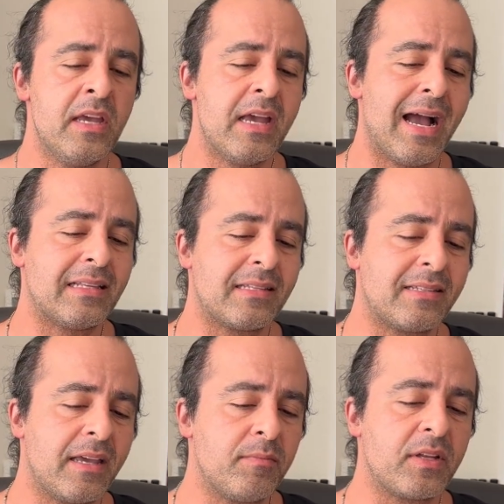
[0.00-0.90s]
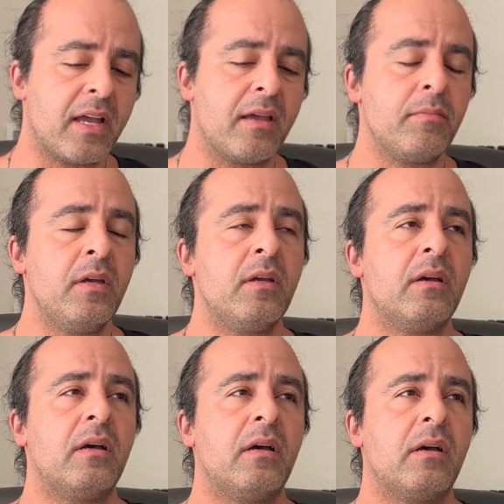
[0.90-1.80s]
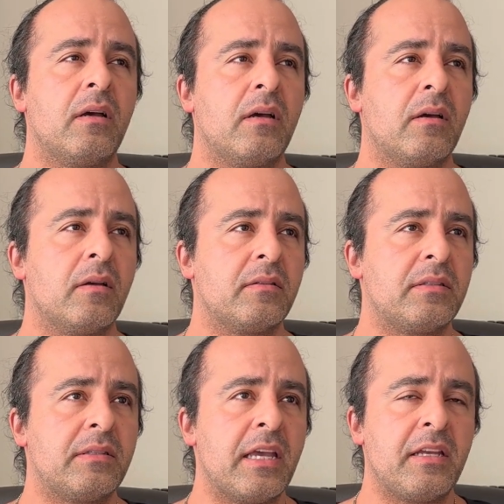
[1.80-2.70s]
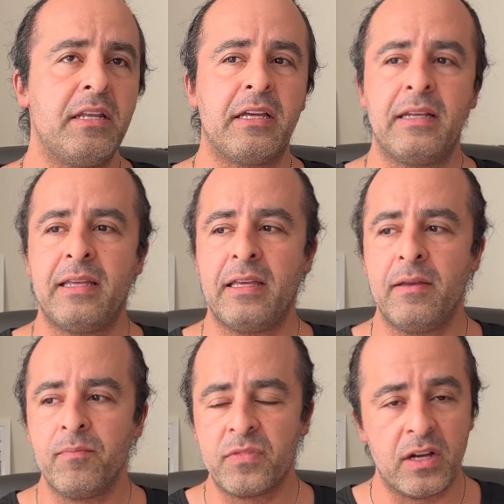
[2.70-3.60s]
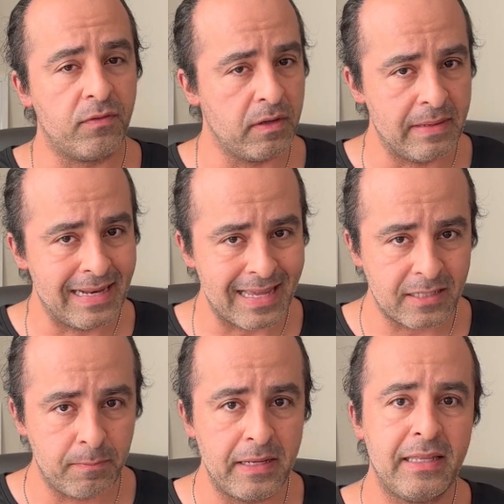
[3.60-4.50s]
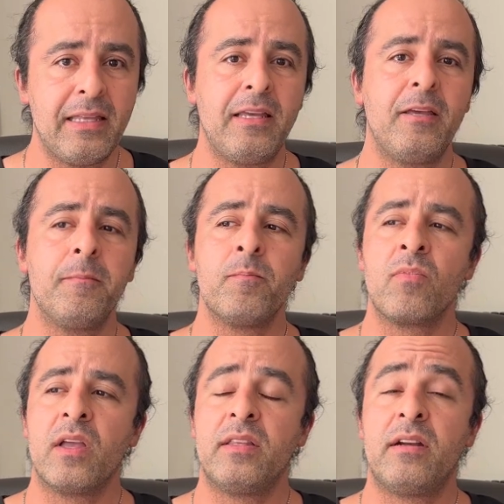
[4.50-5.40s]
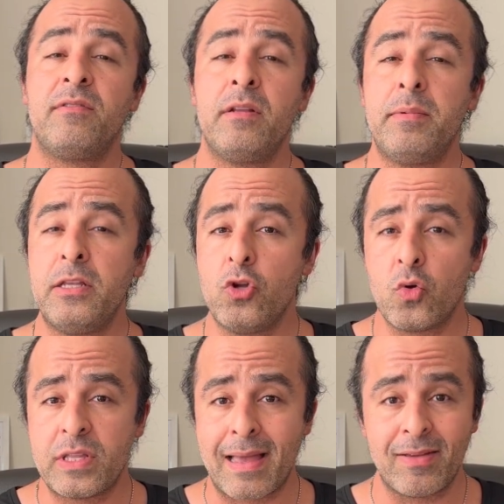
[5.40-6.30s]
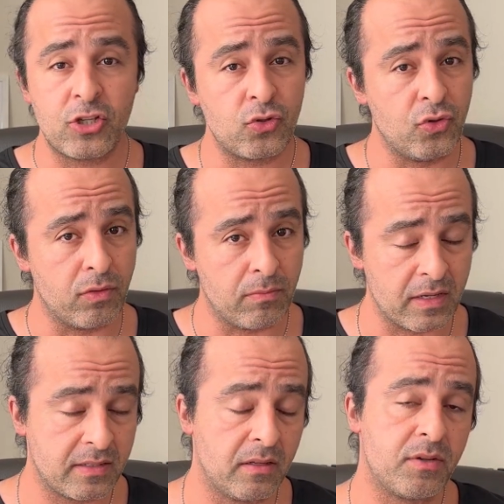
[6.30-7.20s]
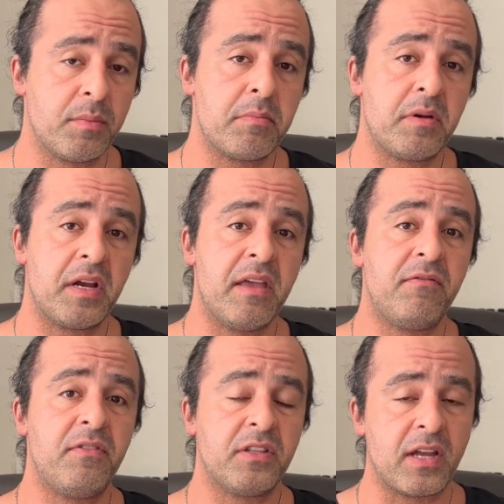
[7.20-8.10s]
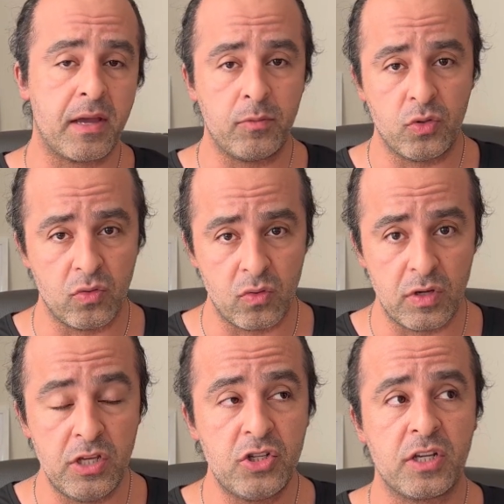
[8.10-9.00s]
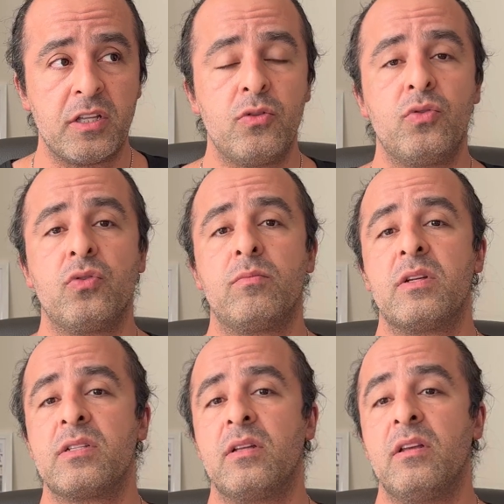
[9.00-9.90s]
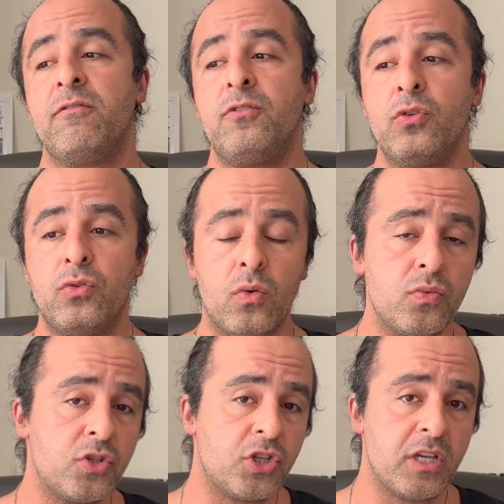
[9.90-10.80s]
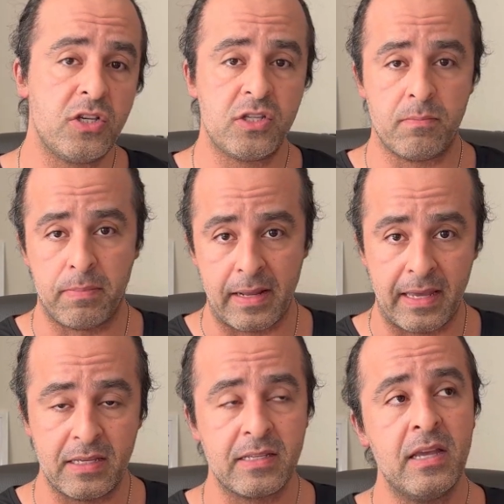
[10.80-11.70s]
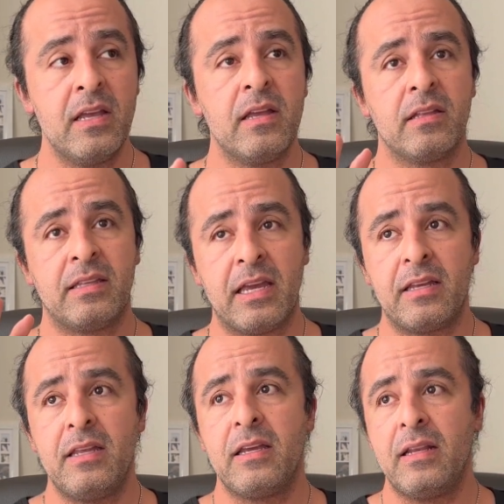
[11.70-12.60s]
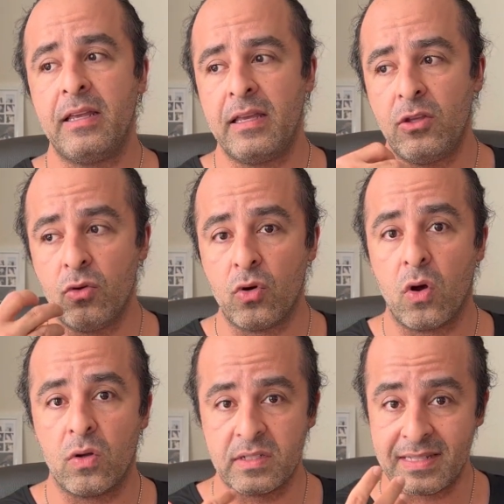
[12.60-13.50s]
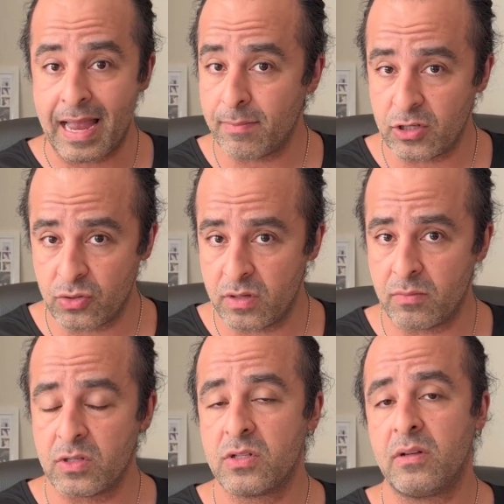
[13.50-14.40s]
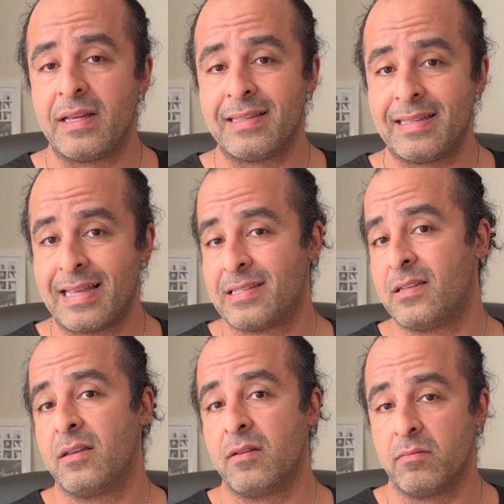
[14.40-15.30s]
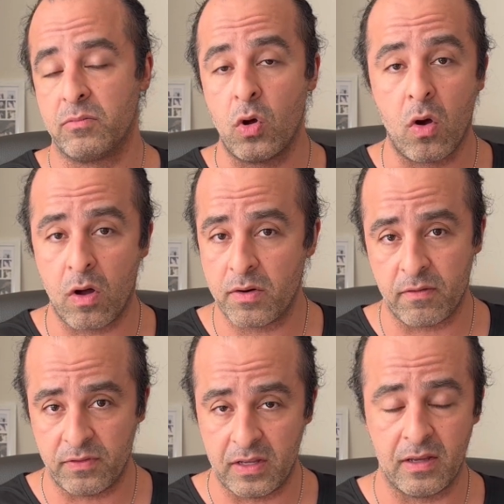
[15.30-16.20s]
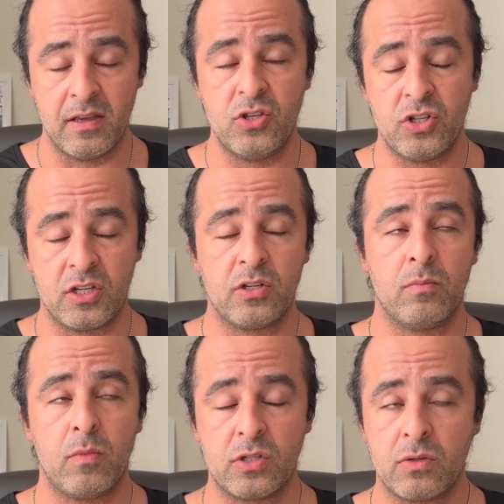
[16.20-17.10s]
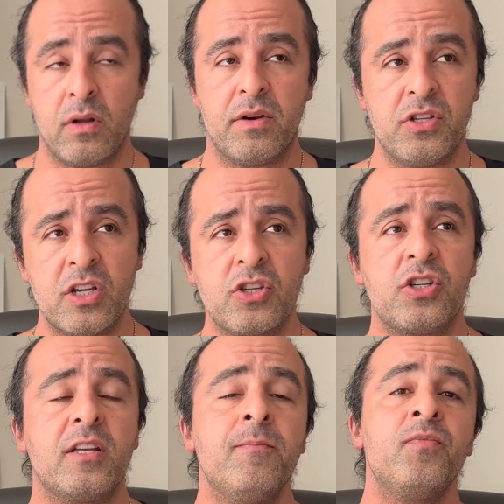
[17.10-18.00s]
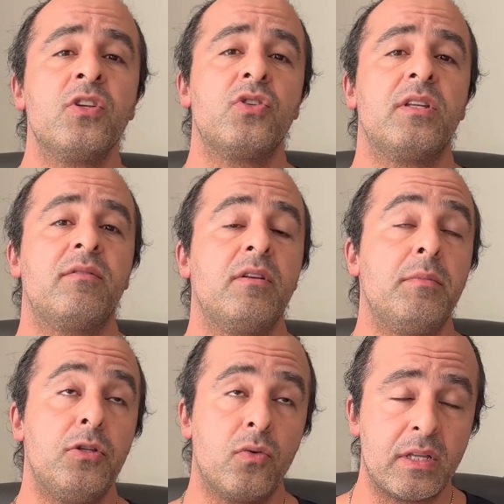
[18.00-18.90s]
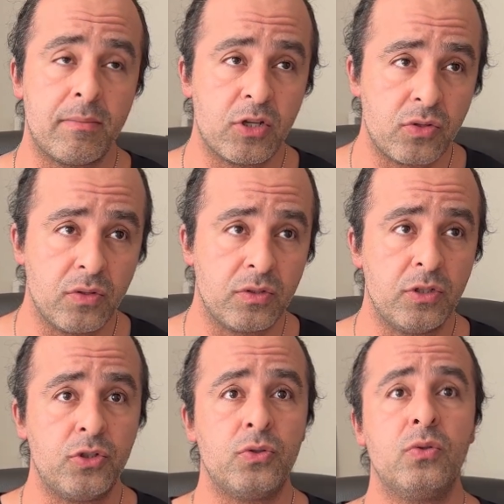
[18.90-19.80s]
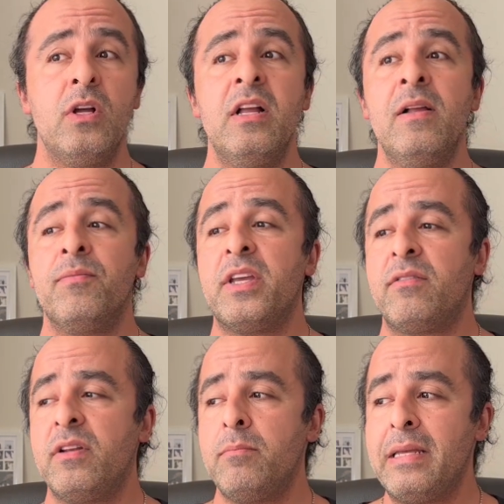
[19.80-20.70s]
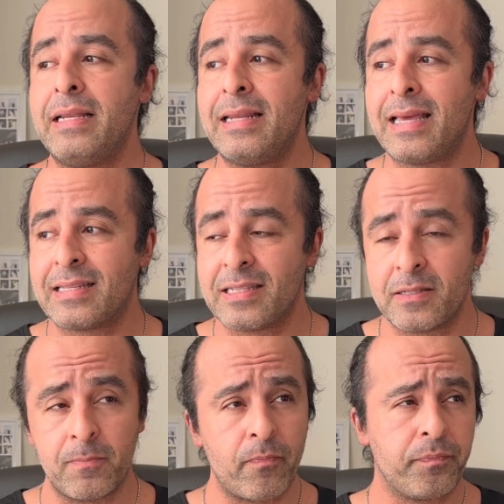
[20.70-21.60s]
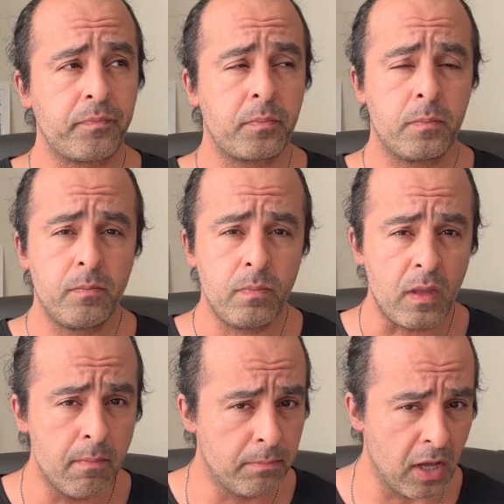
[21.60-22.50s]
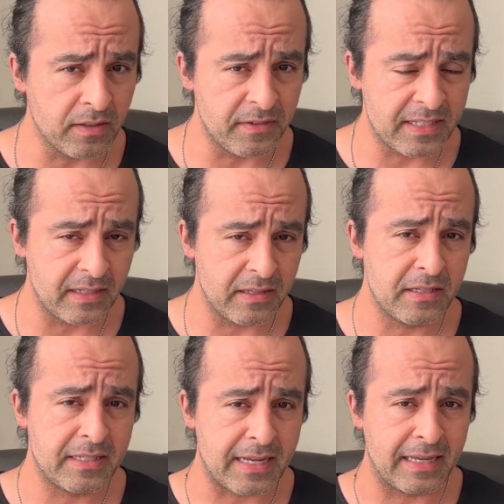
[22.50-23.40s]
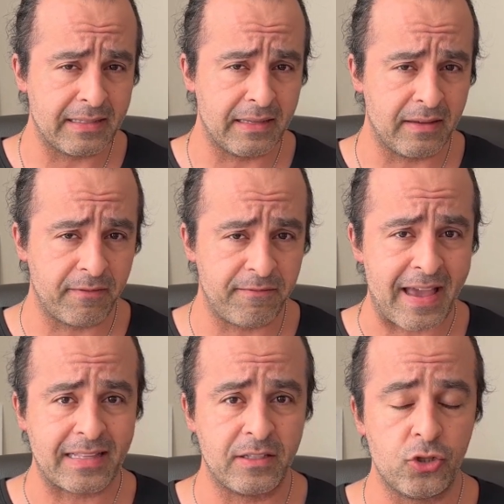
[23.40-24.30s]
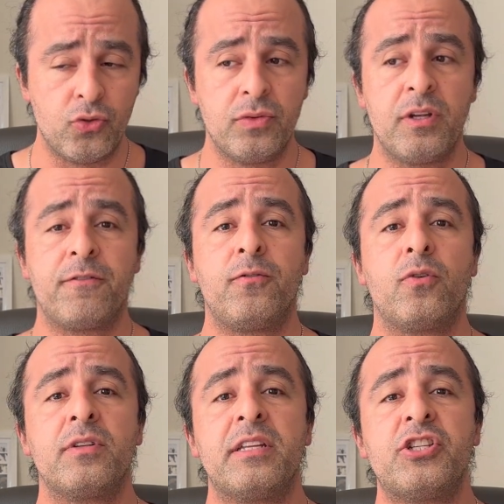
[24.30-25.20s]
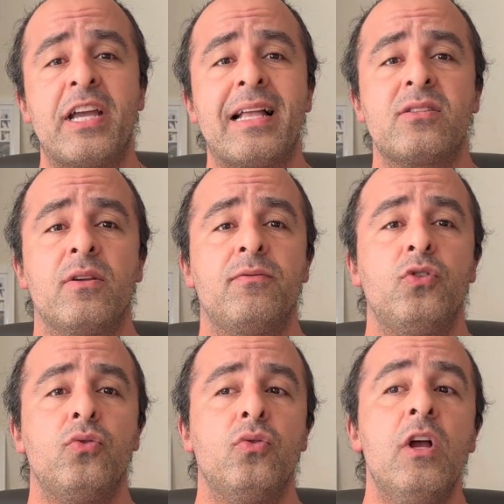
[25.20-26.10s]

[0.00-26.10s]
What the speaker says: At the same time, technically there will be less bleeding. There will be no damage to your muscle. Remember, every time you inject into your muscle, if you don't change the place, technically you cause damage to the muscle, and that's a con of the injection, muscular injection. So there will be no damage to your tissue. There will be less blood vessel inside the fat tissue. Therefore, the chance of you